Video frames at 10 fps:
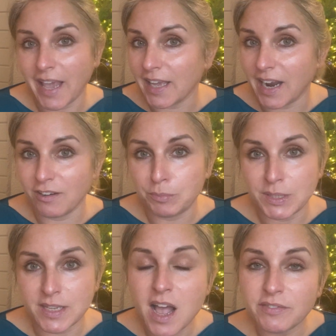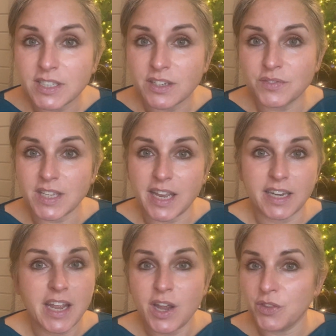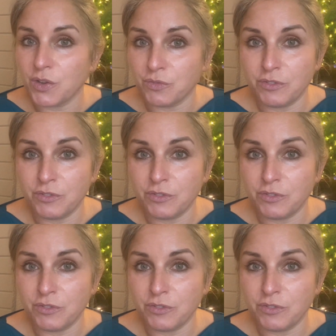They can have preservatives in that